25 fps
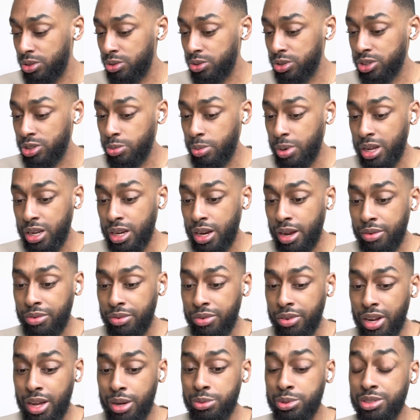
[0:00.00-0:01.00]
on somebody that I
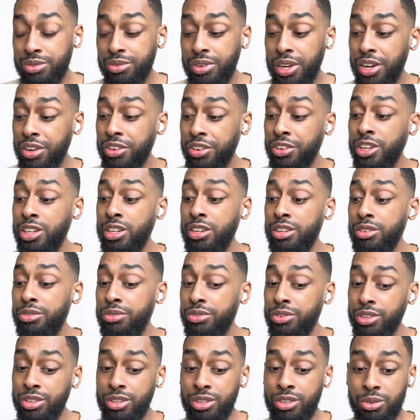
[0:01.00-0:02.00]
feel like was very good
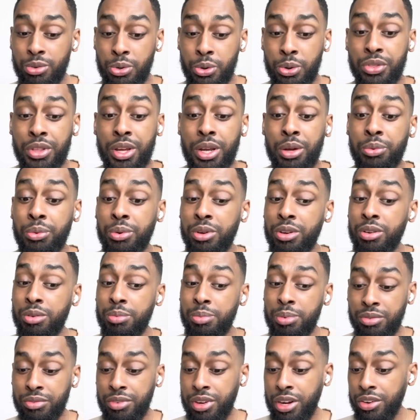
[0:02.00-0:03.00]
for you or they would have
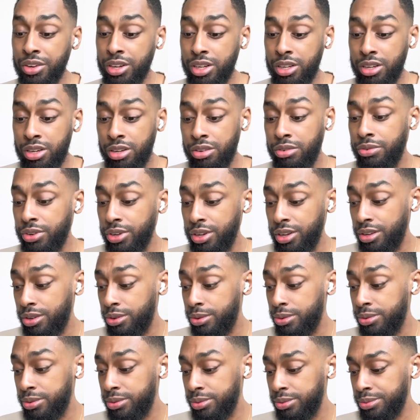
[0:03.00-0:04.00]
been very good for
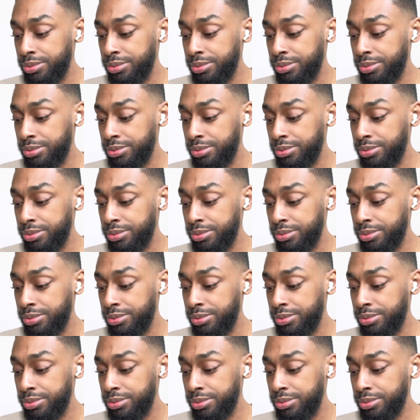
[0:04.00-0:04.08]
you.